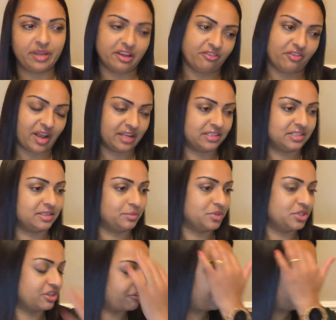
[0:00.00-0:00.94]
me, I've got
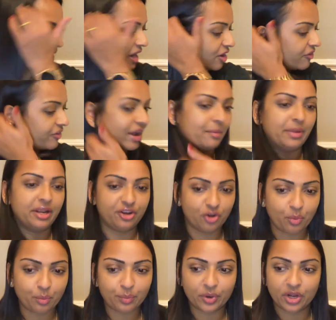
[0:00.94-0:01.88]
some stuff there, I've got
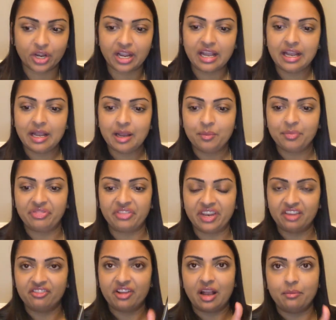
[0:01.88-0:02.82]
my notebook, but
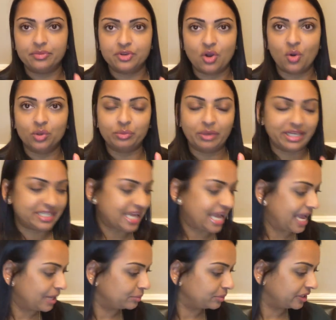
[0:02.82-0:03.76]
then I've got to hold my
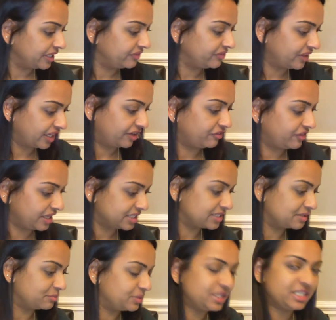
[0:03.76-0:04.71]
tablet, and then I've
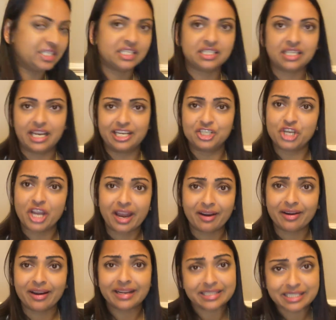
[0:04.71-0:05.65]
got some pieces on a
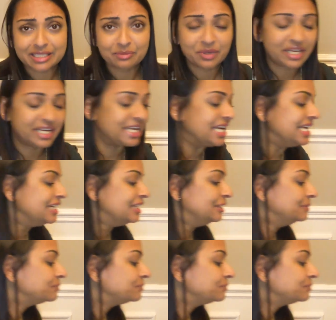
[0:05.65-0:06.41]
chair next to me.